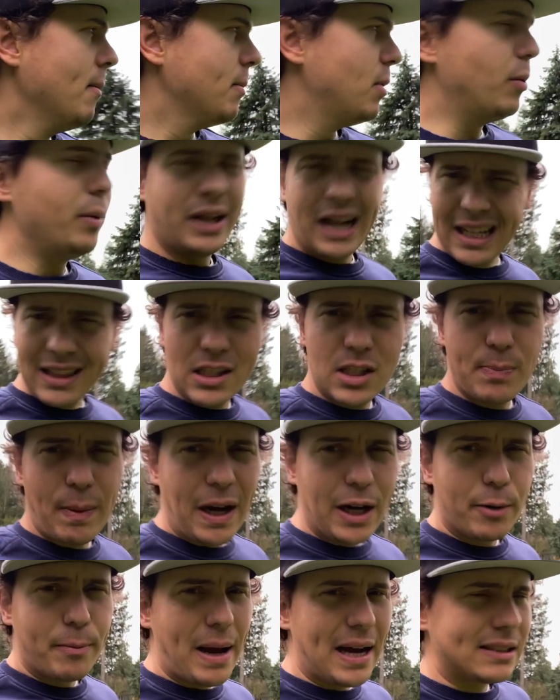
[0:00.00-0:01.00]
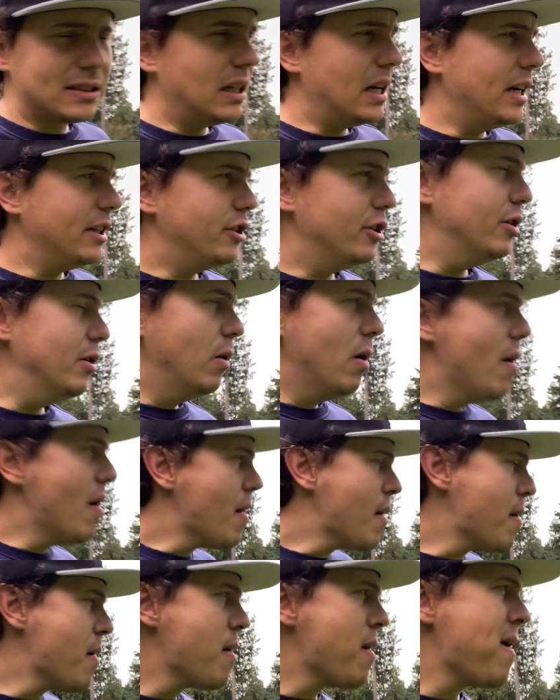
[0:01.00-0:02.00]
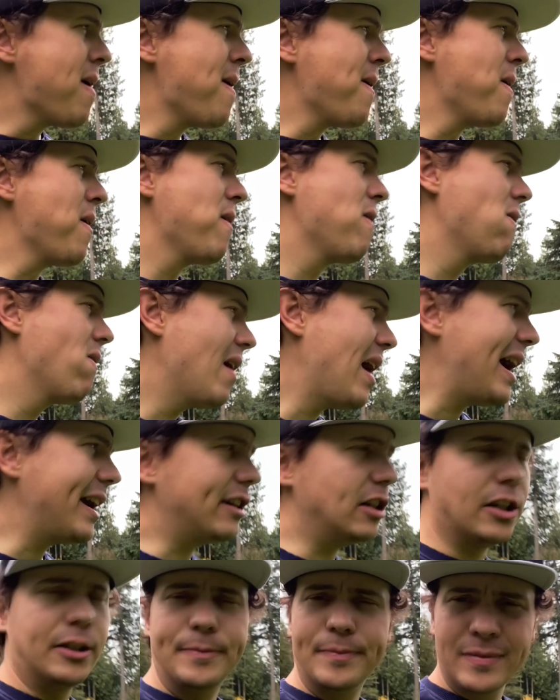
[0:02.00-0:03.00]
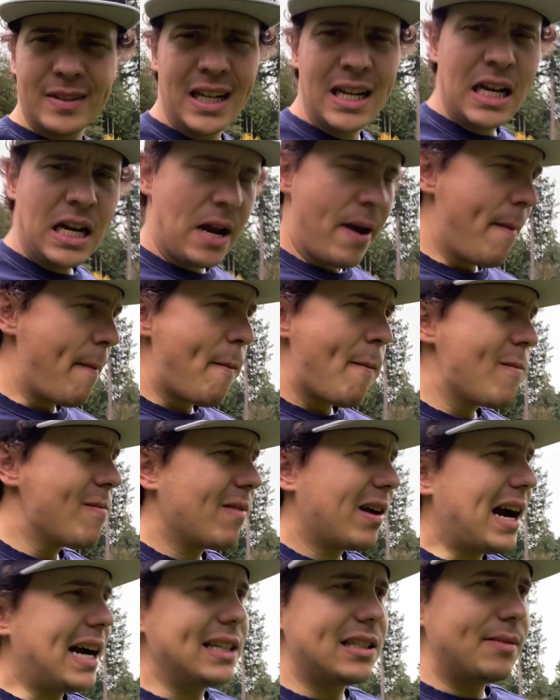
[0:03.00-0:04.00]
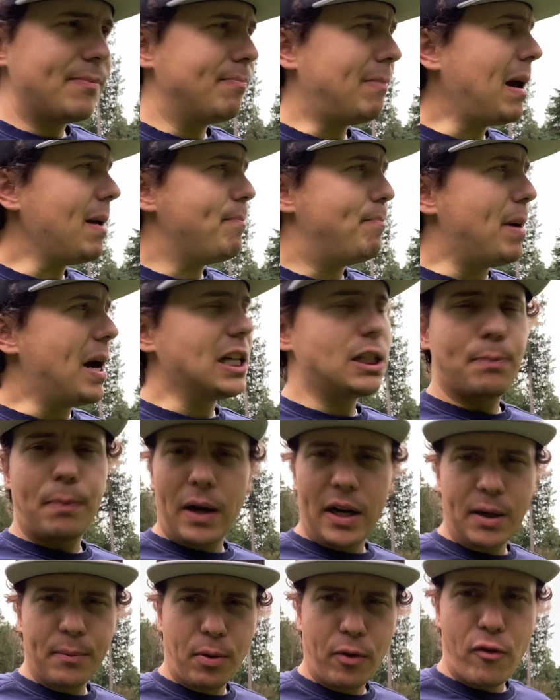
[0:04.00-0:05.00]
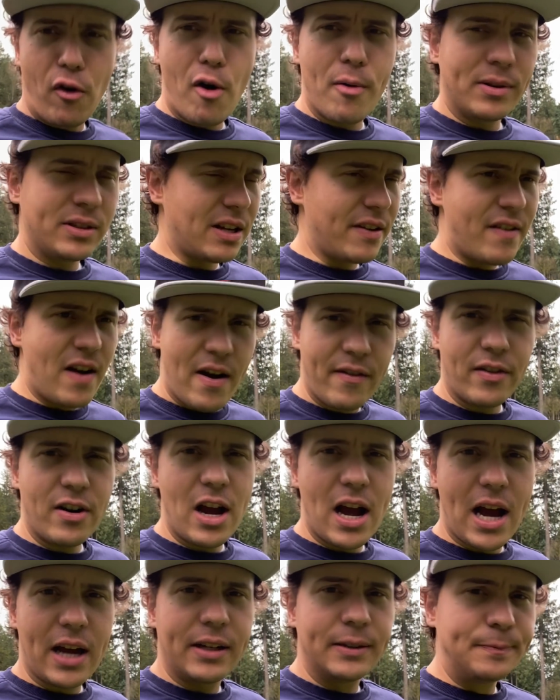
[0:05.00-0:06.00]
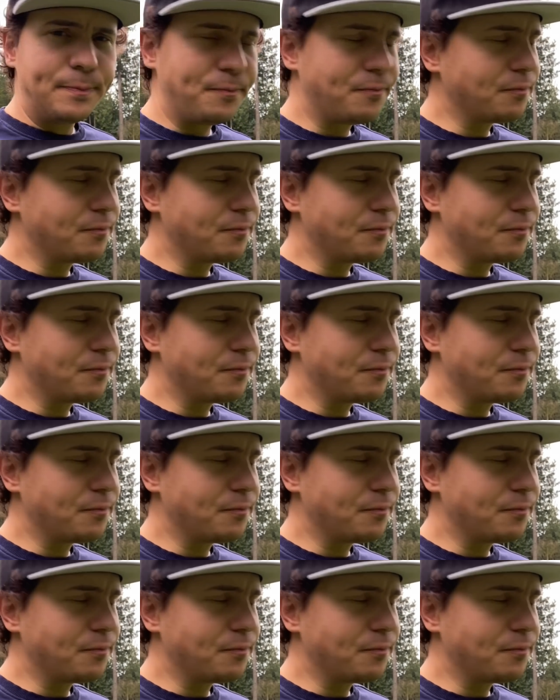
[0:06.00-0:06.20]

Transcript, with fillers: but we got the spider back today too. I don't know, guys. My best putting performance I've ever had.